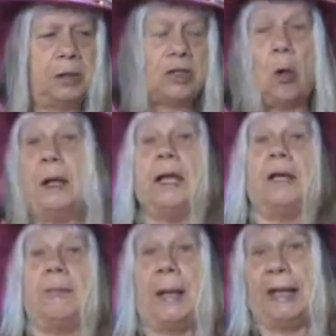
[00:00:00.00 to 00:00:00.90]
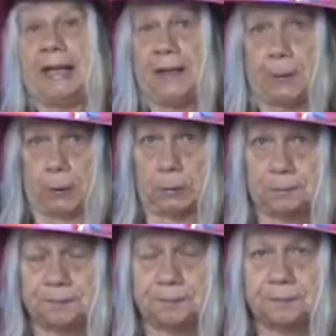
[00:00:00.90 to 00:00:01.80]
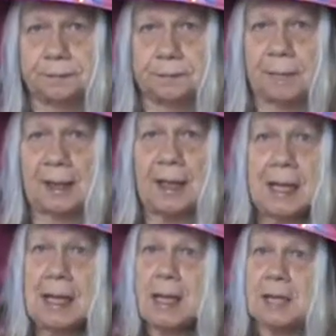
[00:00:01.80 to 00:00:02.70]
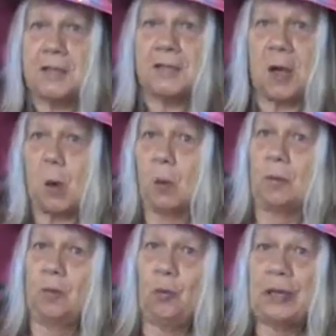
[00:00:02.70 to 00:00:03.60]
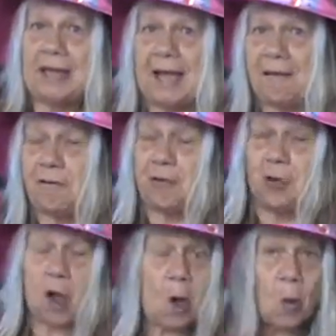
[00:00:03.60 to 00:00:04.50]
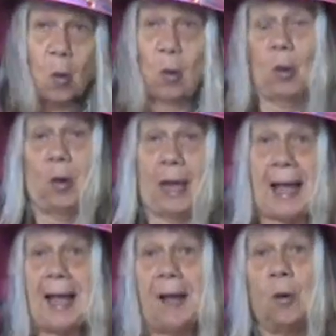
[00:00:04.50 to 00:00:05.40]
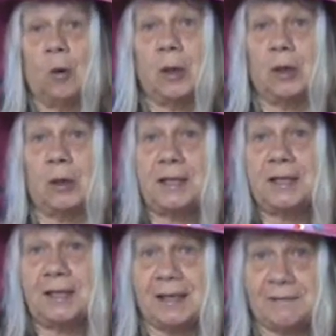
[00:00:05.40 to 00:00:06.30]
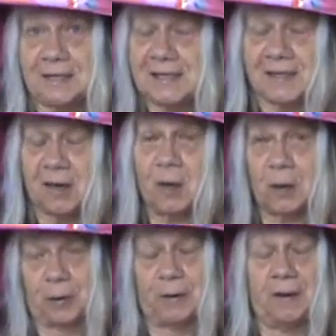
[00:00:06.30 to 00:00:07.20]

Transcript: So it could have been either. So we never know how we're going to leave this earth.